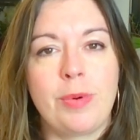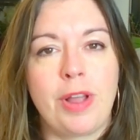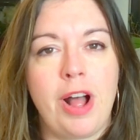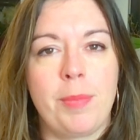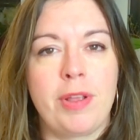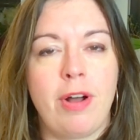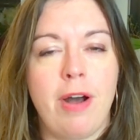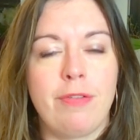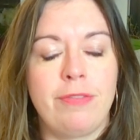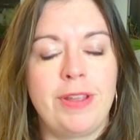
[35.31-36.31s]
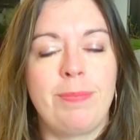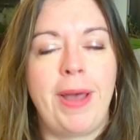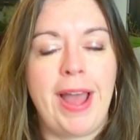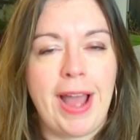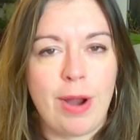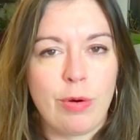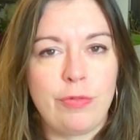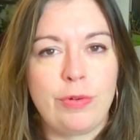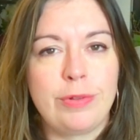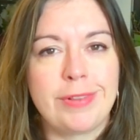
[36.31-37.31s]
we're coming off of a
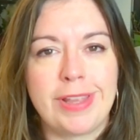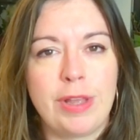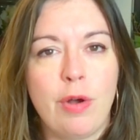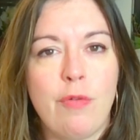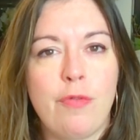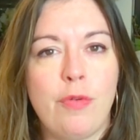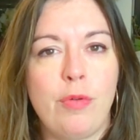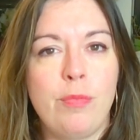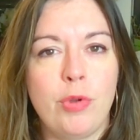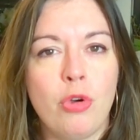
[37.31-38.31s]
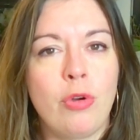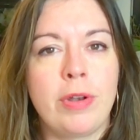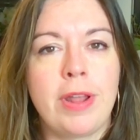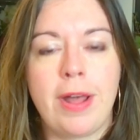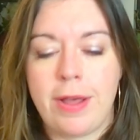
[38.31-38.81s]
powerful Leo full moon.